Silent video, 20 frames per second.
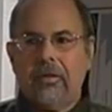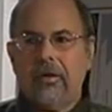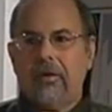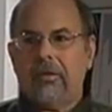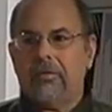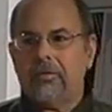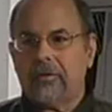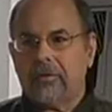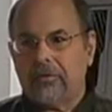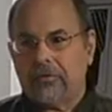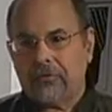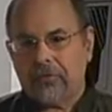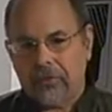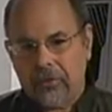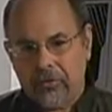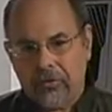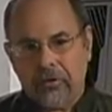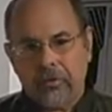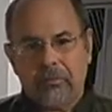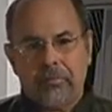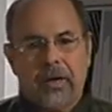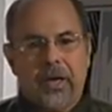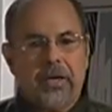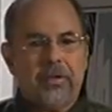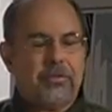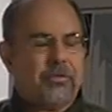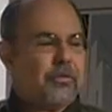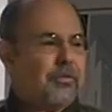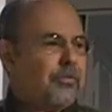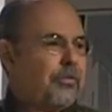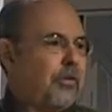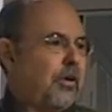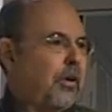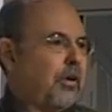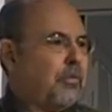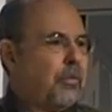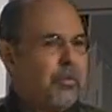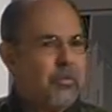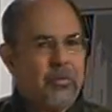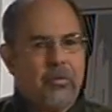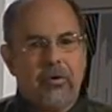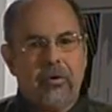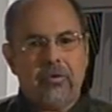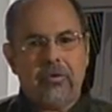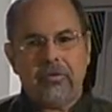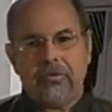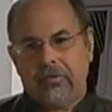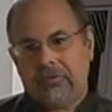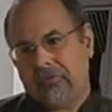It's a fluid master shot. We rehearse.